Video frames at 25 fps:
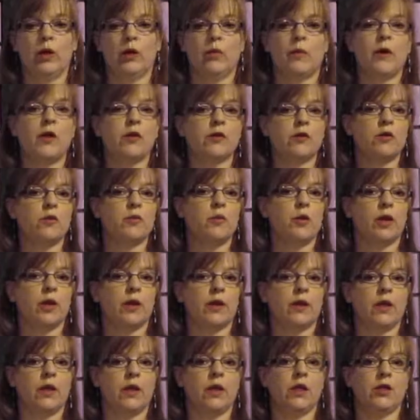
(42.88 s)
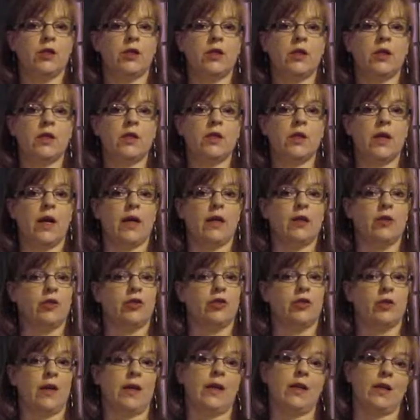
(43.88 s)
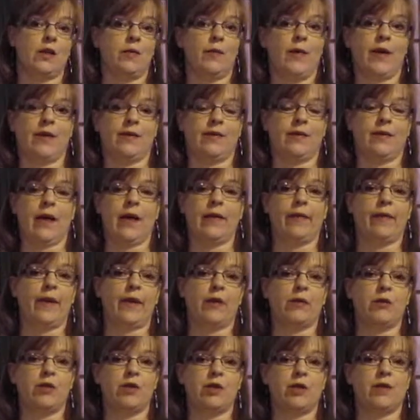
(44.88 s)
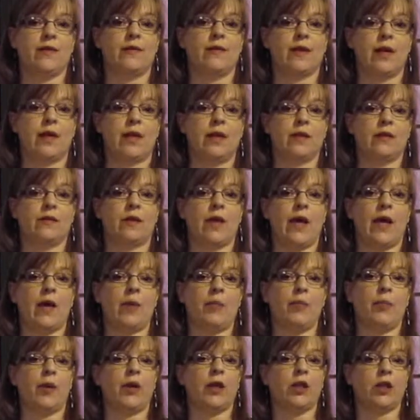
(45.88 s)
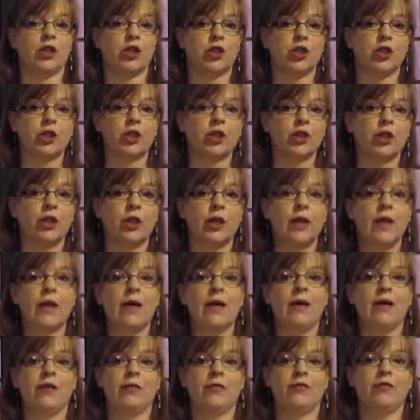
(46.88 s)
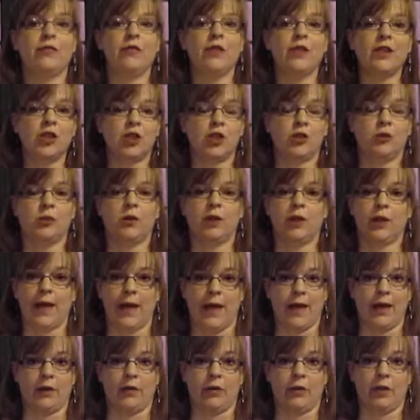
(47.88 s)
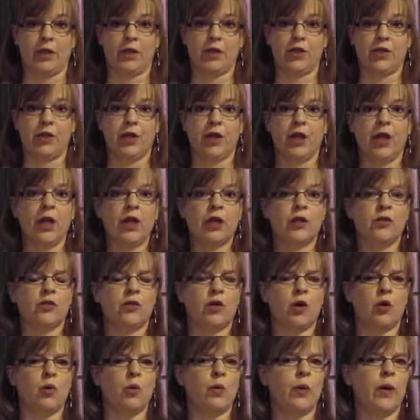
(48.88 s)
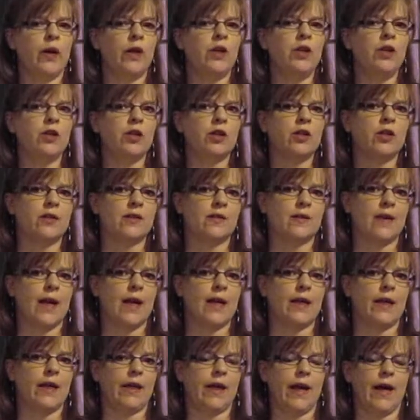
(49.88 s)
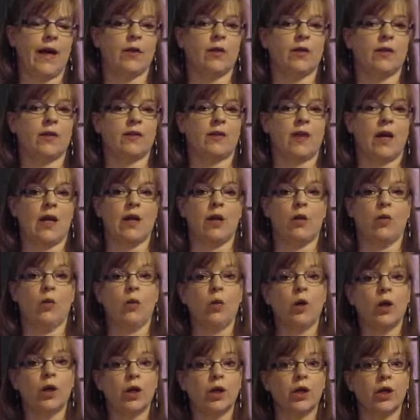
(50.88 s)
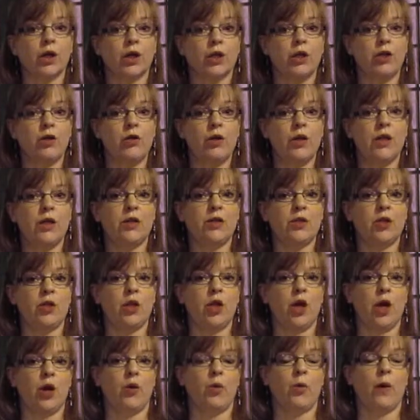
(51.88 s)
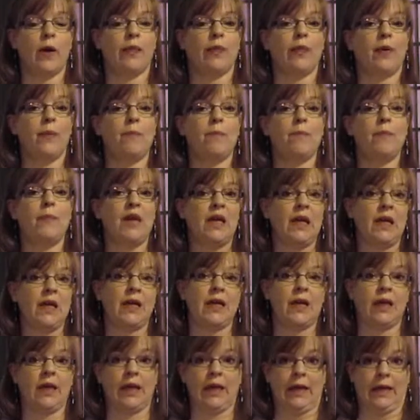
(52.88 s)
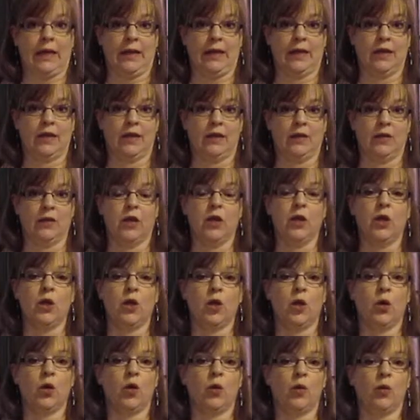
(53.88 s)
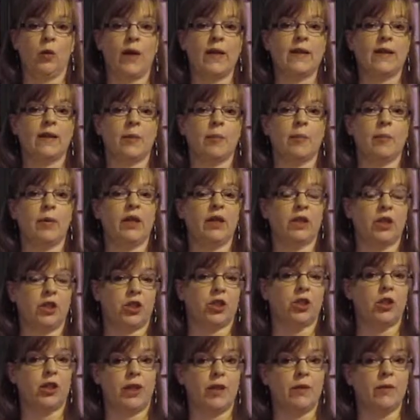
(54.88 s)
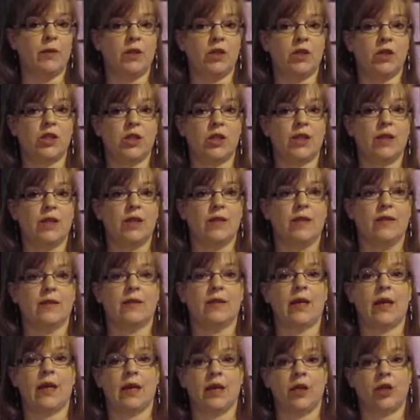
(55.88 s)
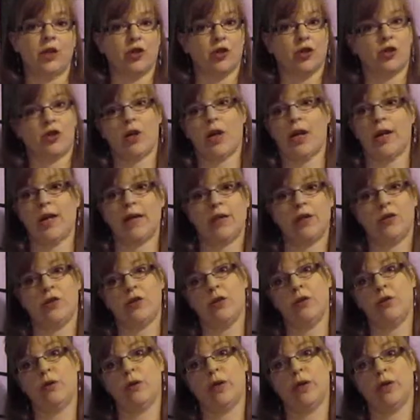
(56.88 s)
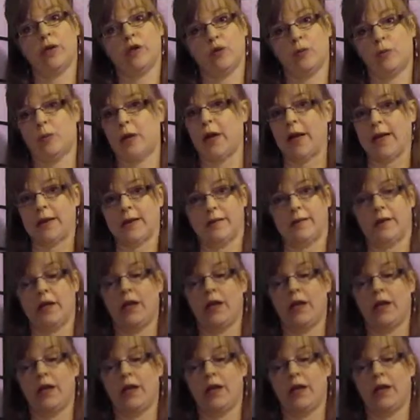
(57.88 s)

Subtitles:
Most important things you need to understand about sign language is that it's a picture visual language. So when you're deciding how to sign a word, you need to know what the meaning is or what the picture image is that you're trying to express